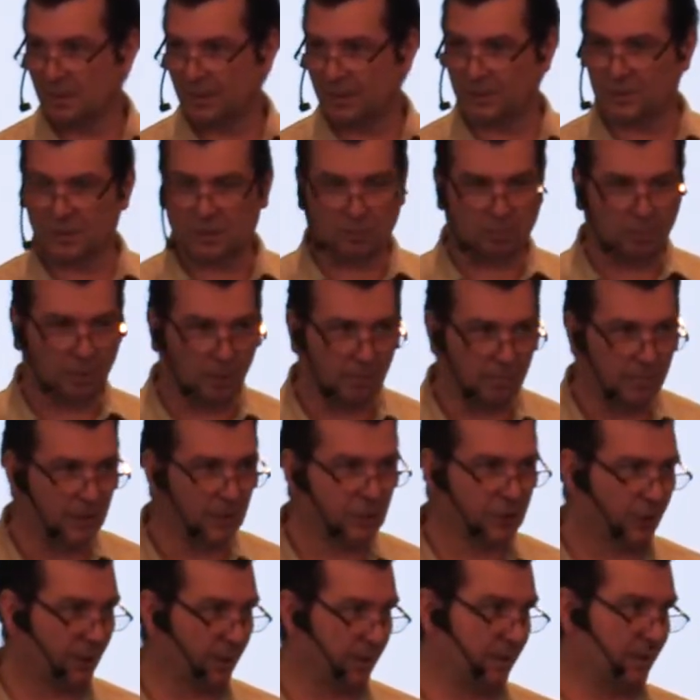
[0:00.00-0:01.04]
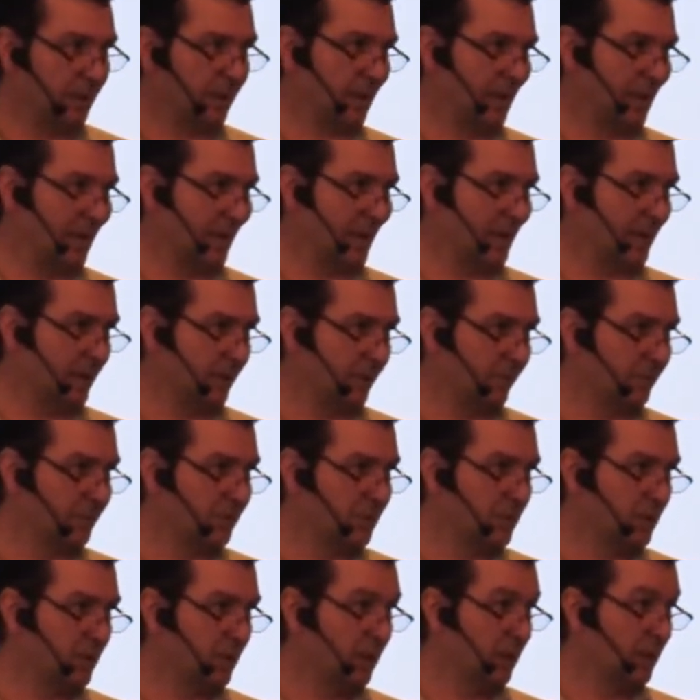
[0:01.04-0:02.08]
It's a permission that he
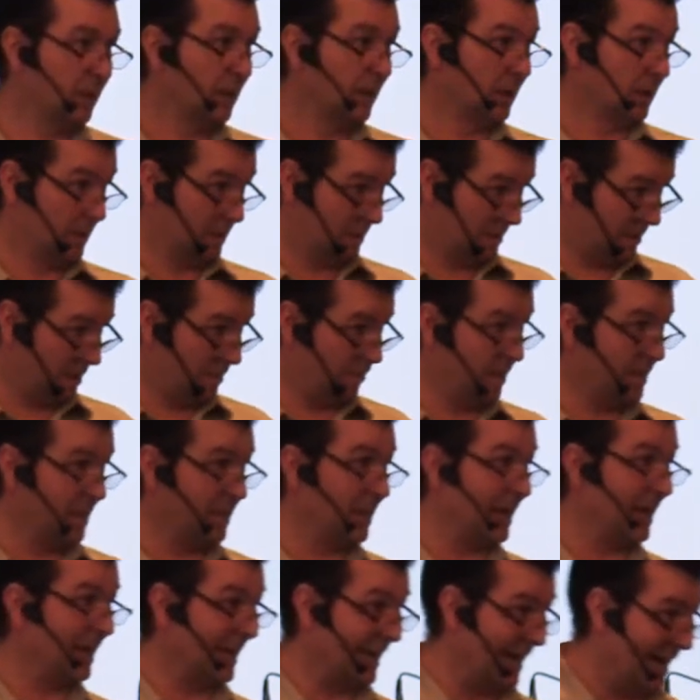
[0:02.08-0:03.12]
gives to be a